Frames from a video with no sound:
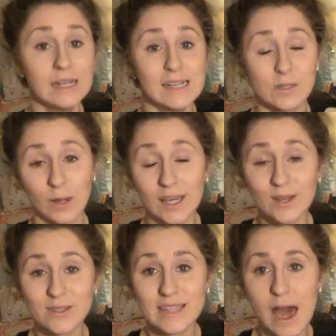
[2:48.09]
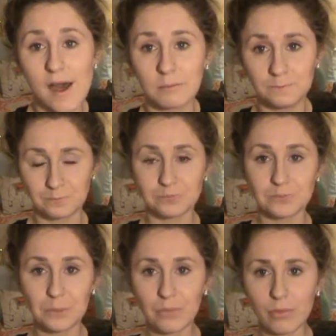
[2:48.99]
So I used that,
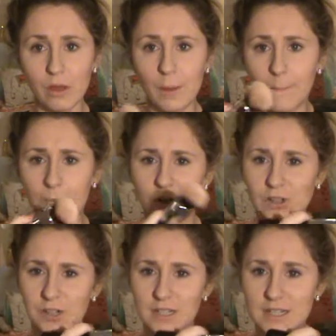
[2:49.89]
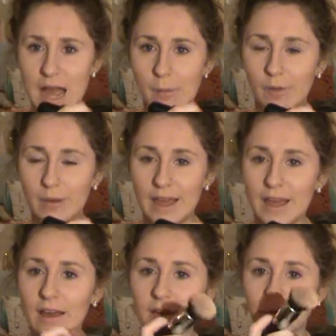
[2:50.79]
put a little dab on
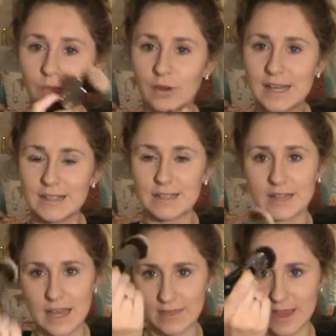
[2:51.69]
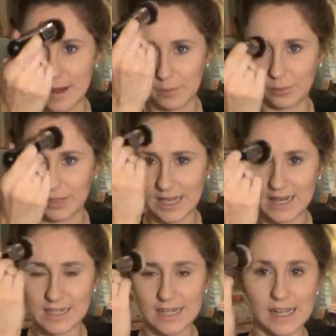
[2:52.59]
my wrist, and then
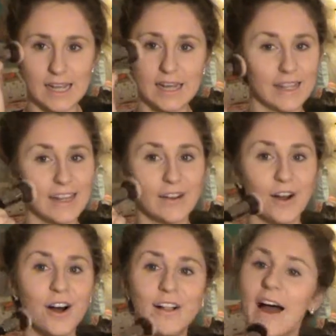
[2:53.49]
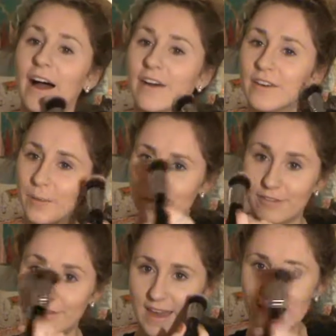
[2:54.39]
blended it all out on my
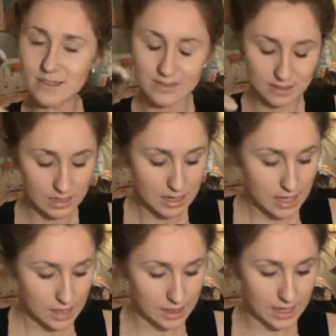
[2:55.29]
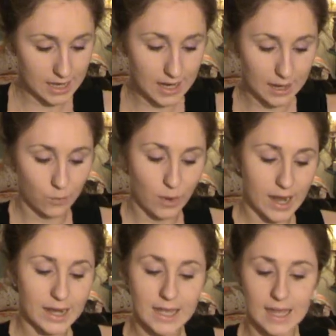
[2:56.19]
face. Then I
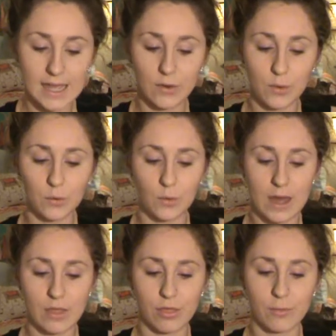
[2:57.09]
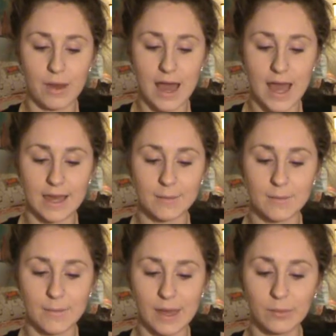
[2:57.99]
went in with my
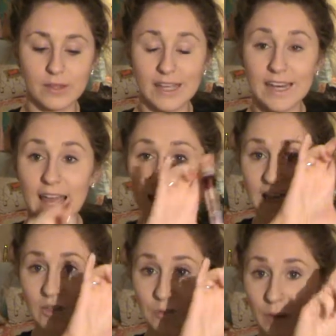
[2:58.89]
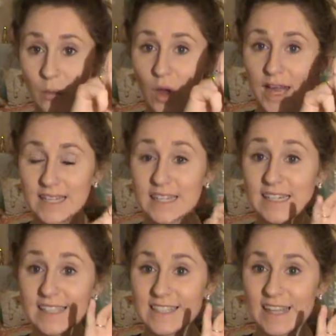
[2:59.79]
Maybelline Age Rewind
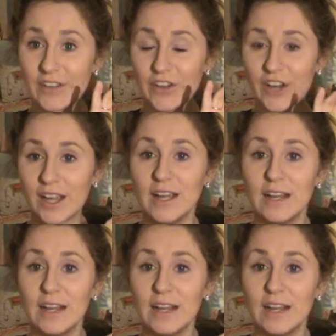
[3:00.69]
Concealer.